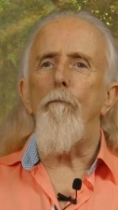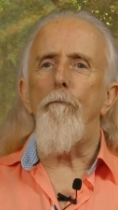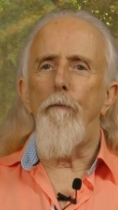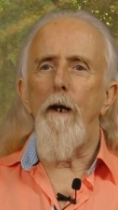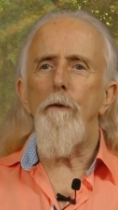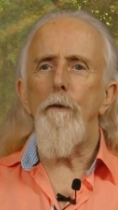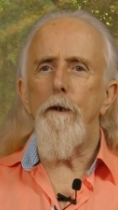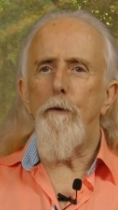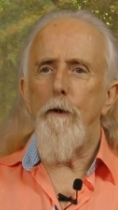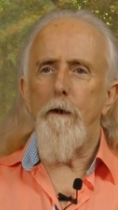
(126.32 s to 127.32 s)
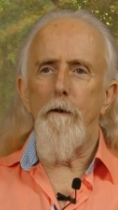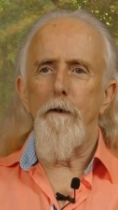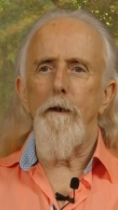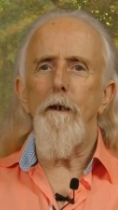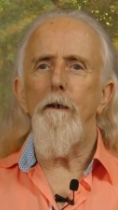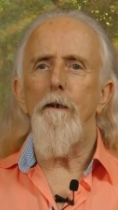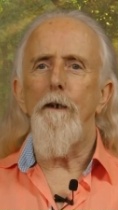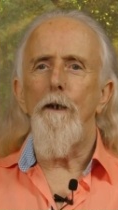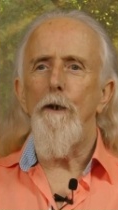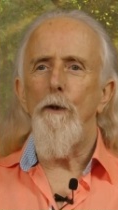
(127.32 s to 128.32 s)
very quickly
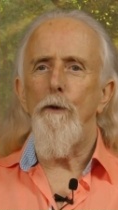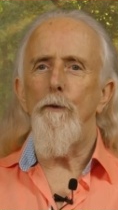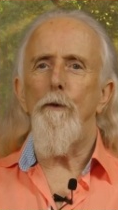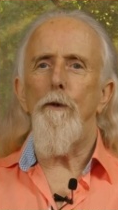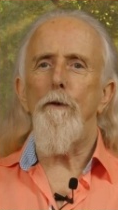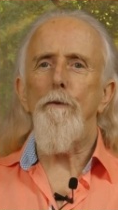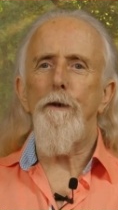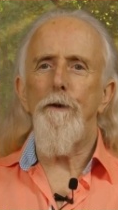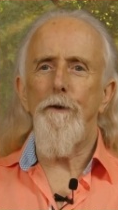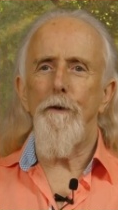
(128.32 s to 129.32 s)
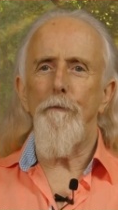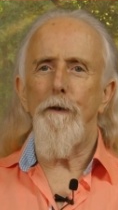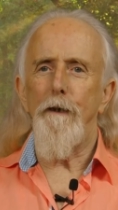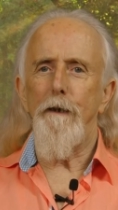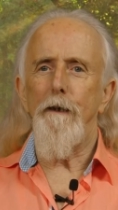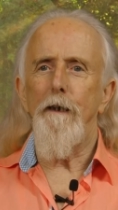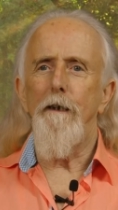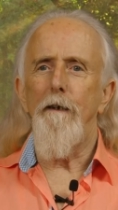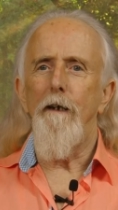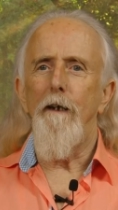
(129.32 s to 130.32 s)
you will notice something
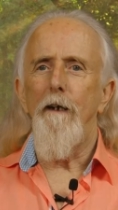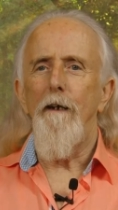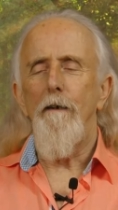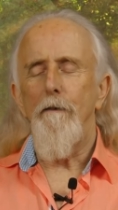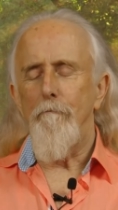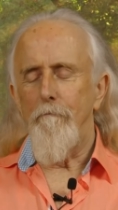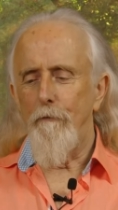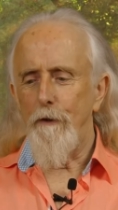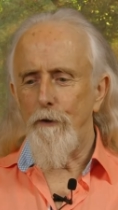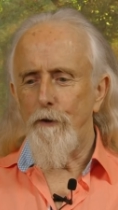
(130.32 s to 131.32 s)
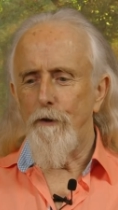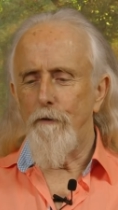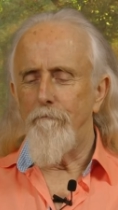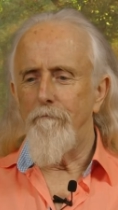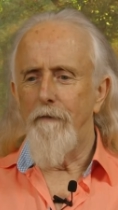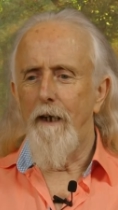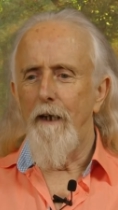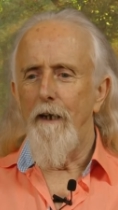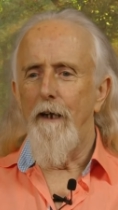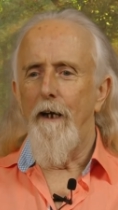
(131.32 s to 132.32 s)
which
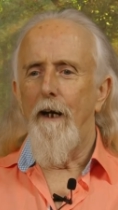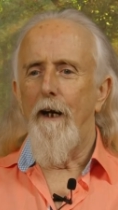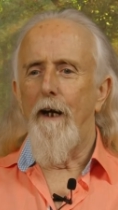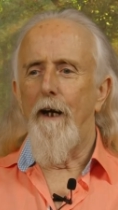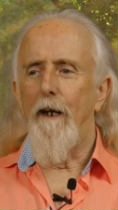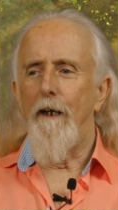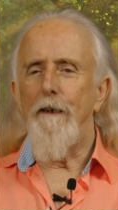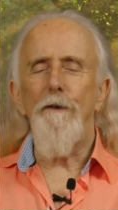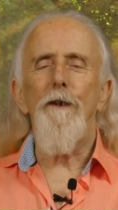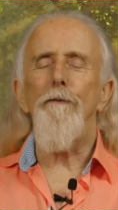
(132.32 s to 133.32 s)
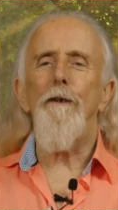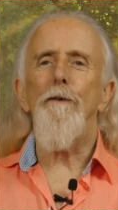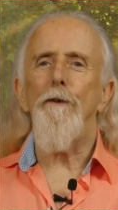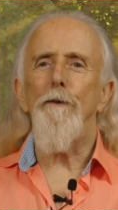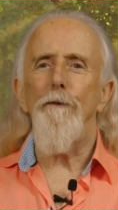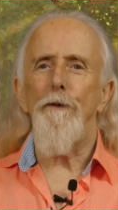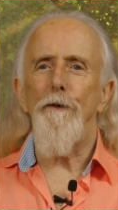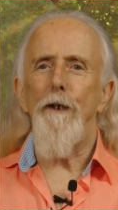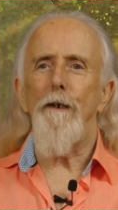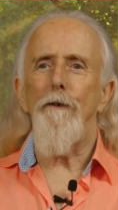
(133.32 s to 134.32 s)
is difficult to
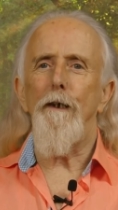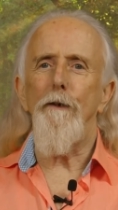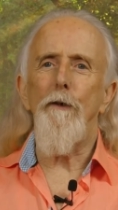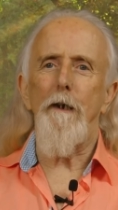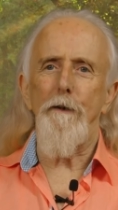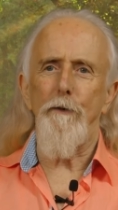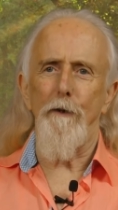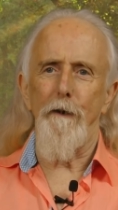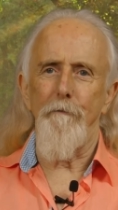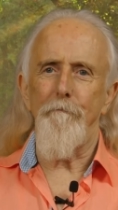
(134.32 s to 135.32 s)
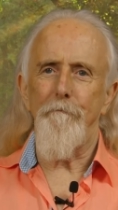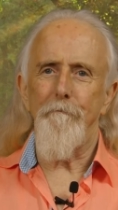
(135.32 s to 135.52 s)
understand intellectually,